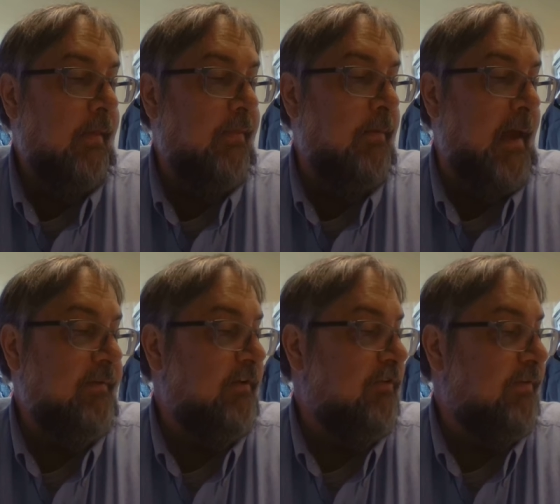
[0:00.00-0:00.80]
The
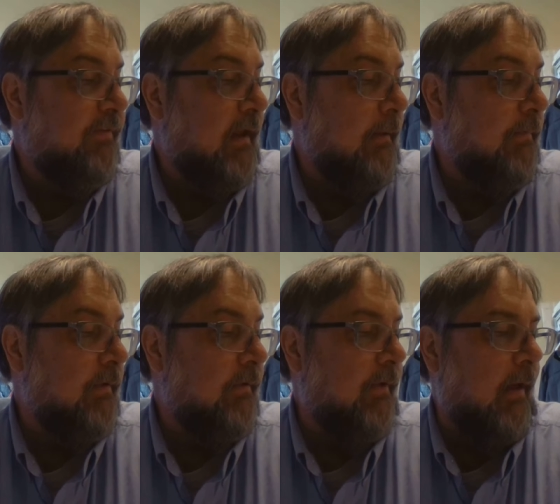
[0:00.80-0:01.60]
messages seemed
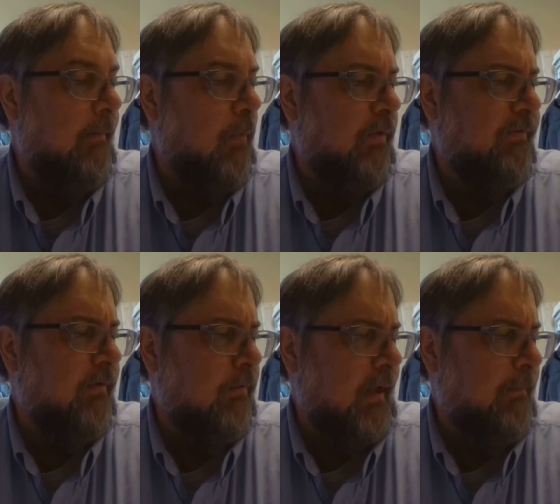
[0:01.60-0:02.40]
more
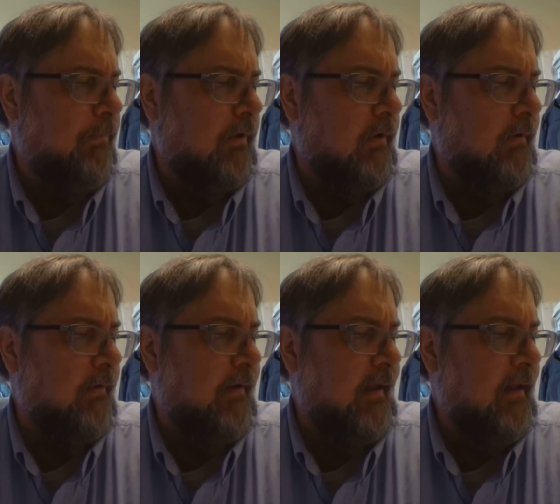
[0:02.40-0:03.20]
cerebral,
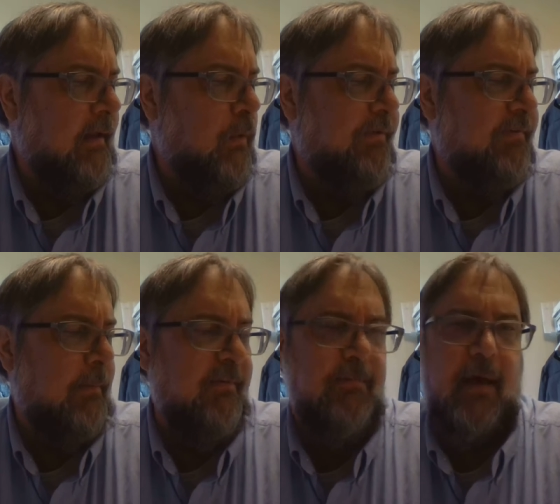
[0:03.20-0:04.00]
dealing with
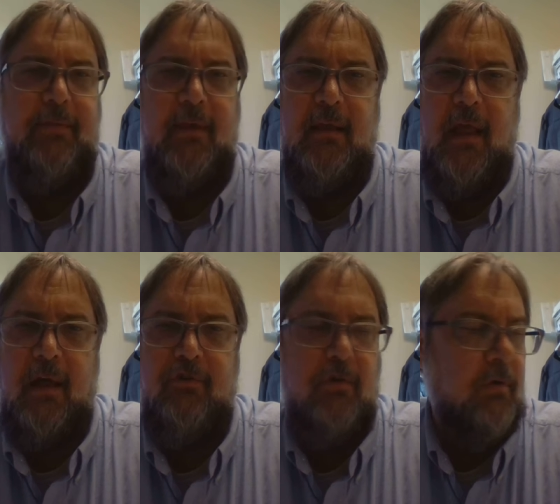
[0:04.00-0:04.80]
some of my
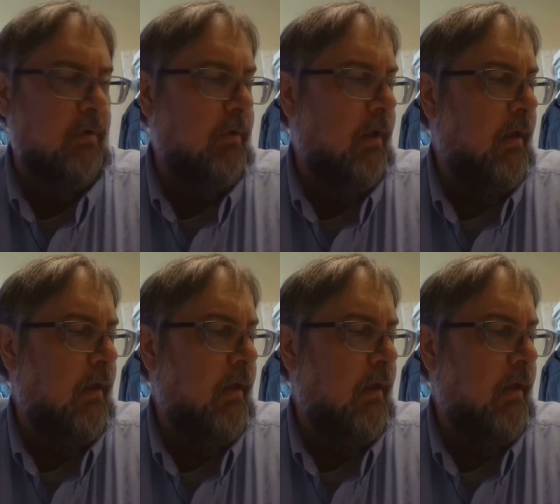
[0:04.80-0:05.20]
theological